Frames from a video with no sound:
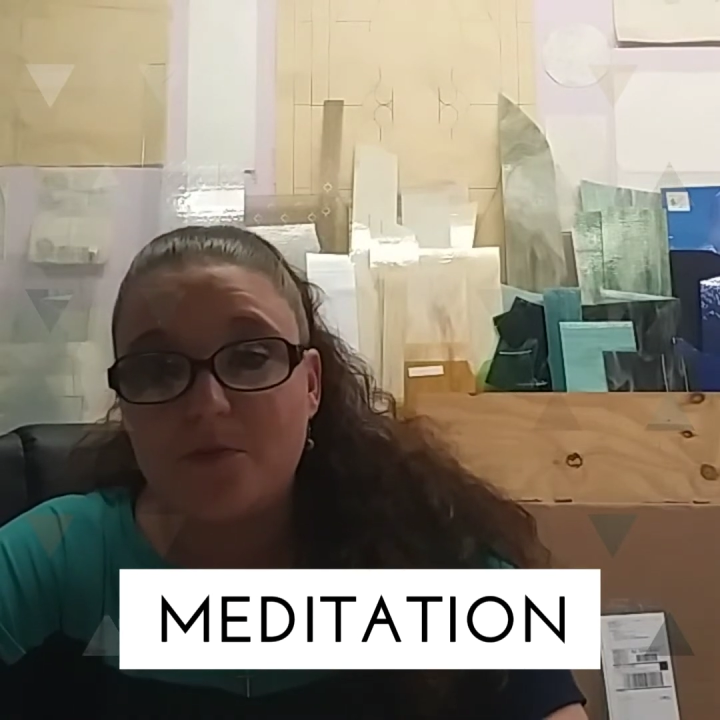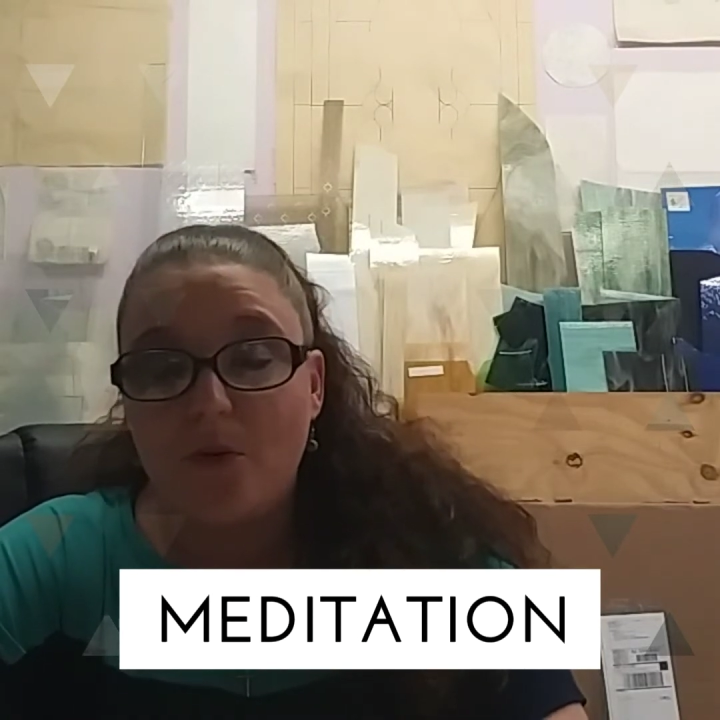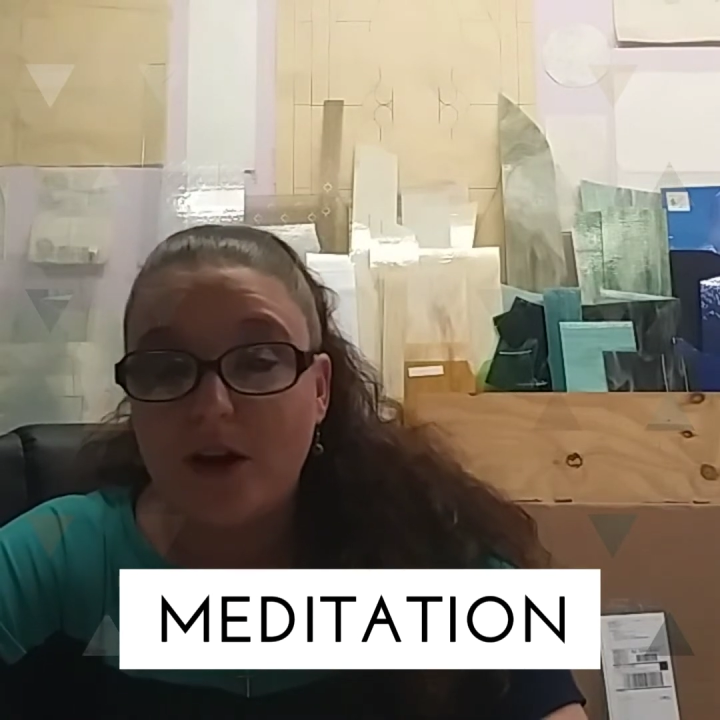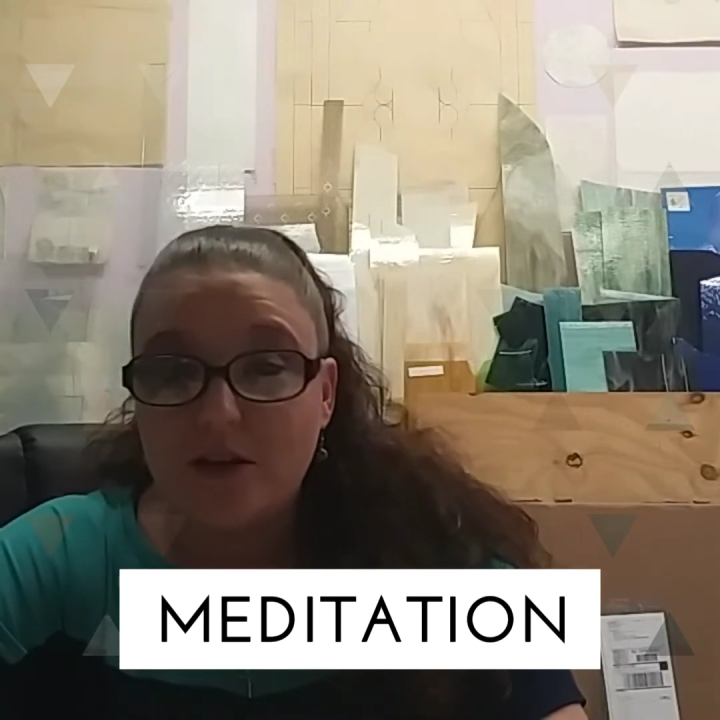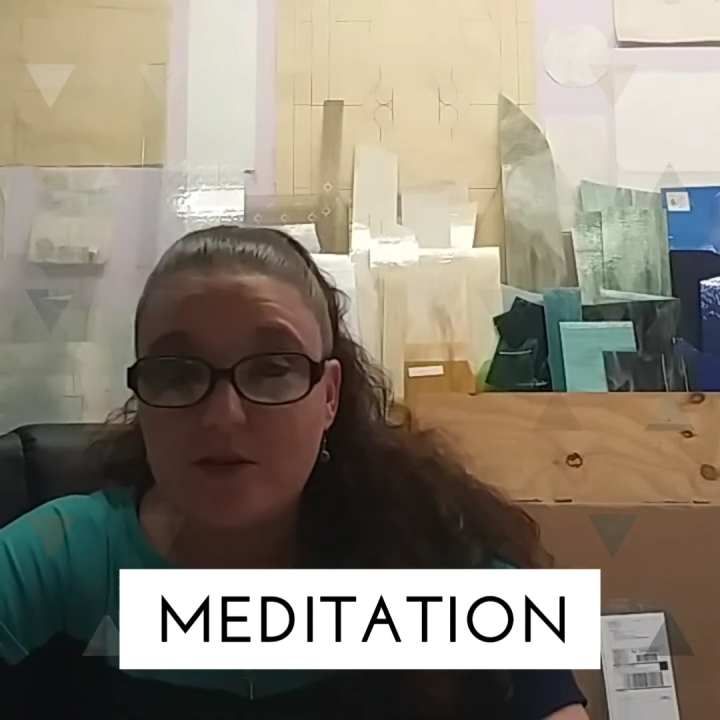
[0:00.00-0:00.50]

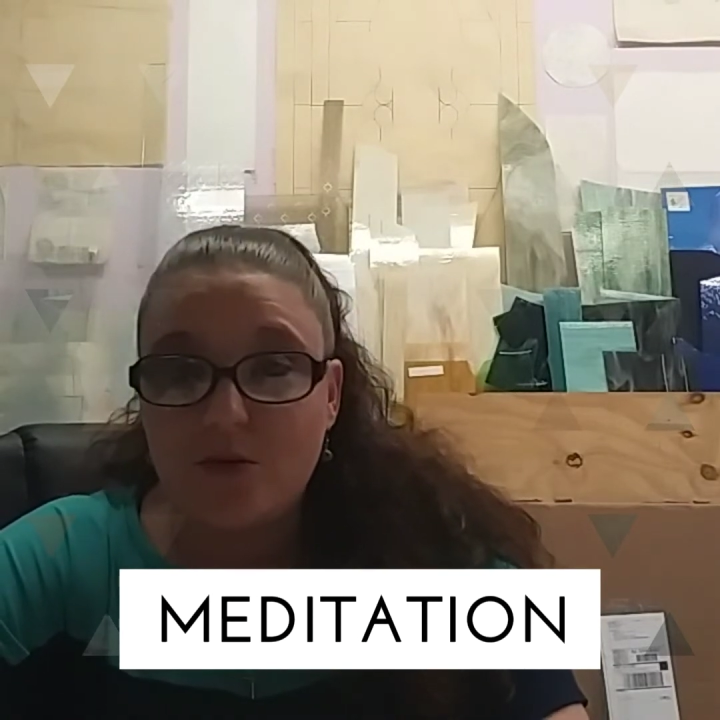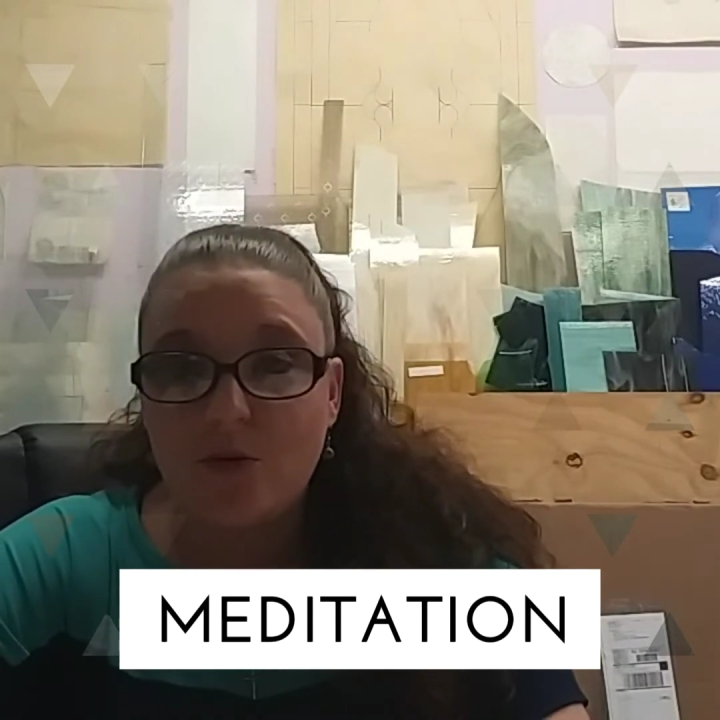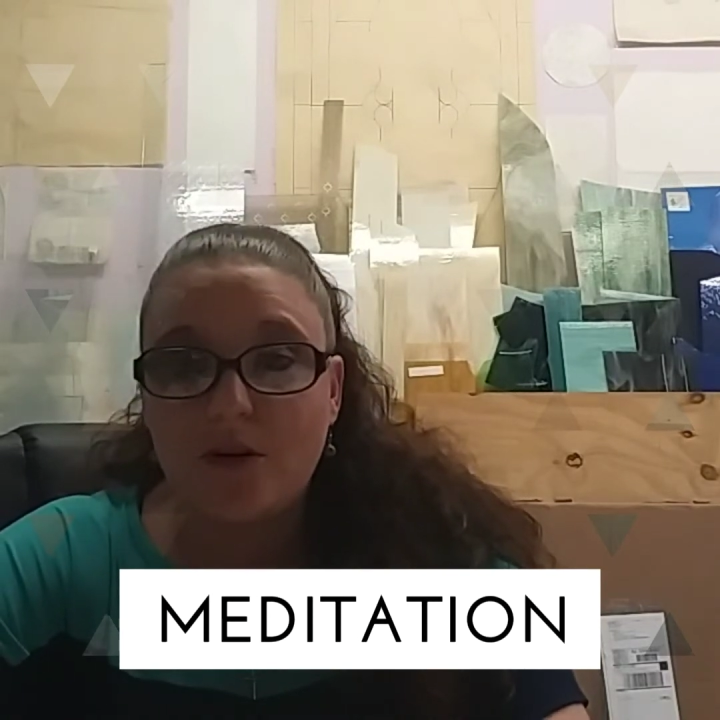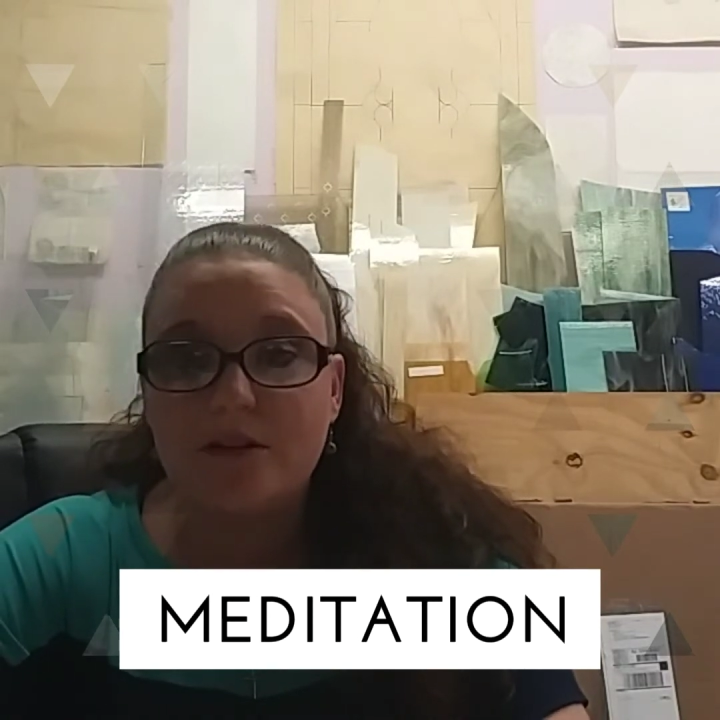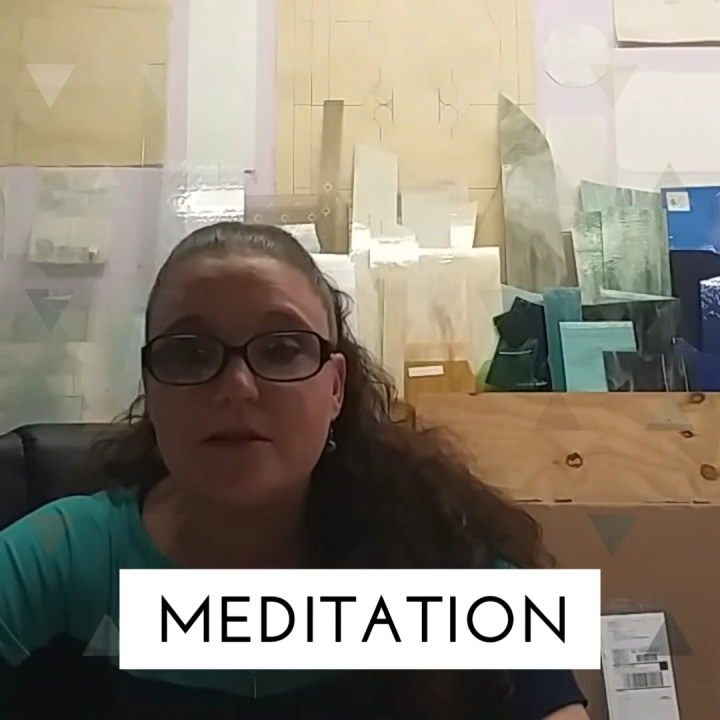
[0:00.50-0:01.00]
pointing
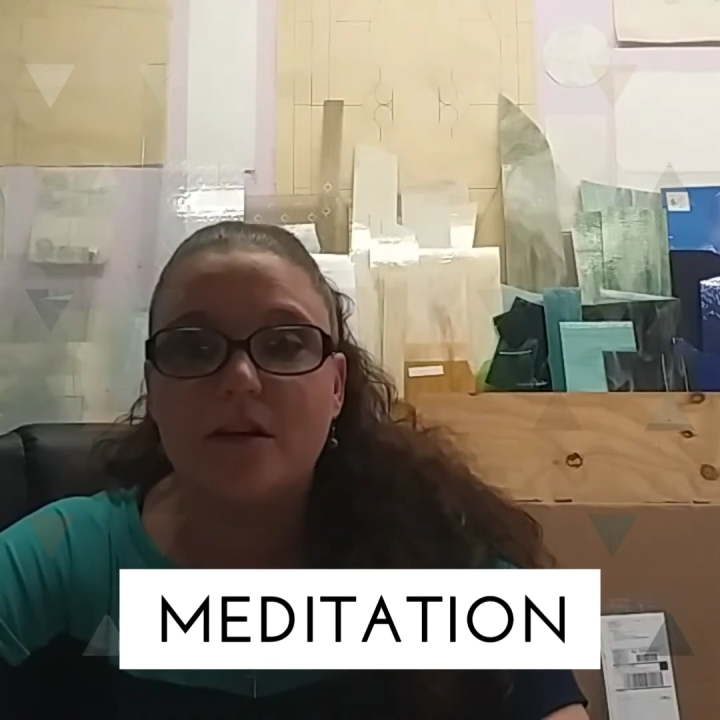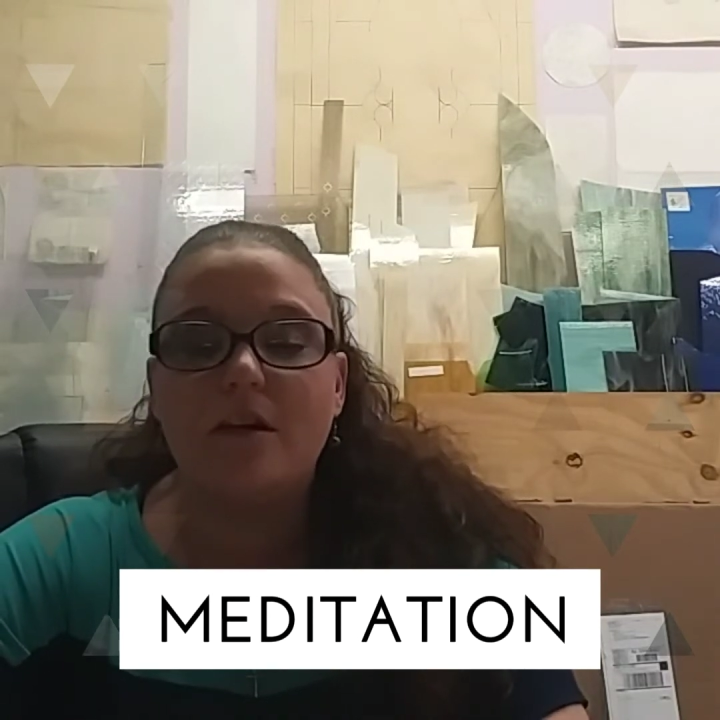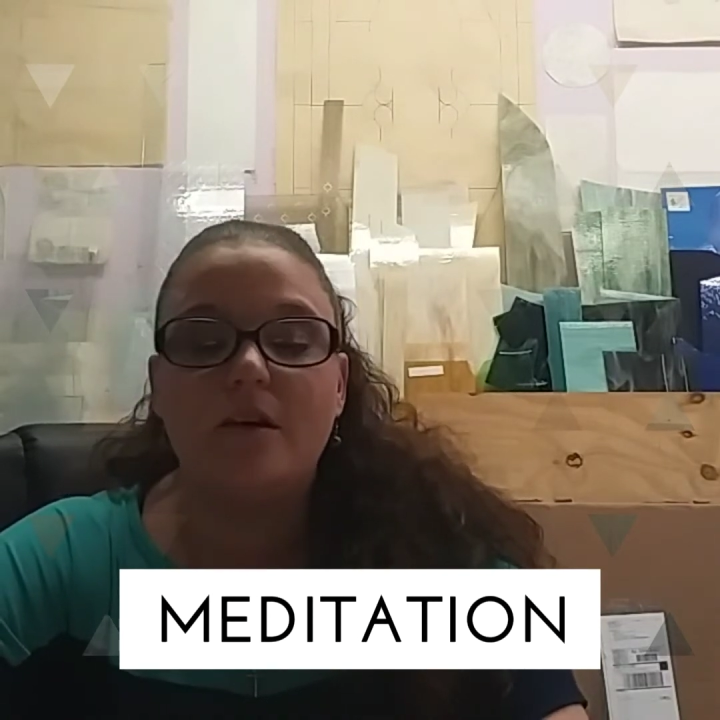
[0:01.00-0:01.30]
towards.